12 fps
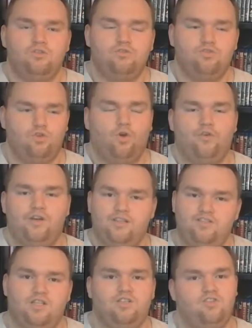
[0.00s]
story
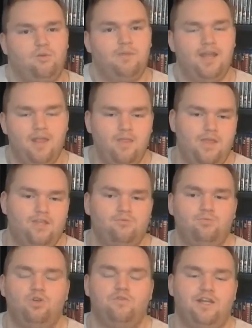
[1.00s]
and system in
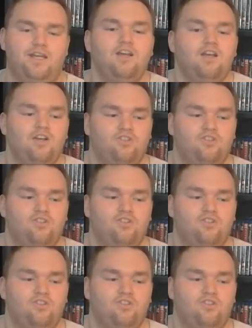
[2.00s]
this movie.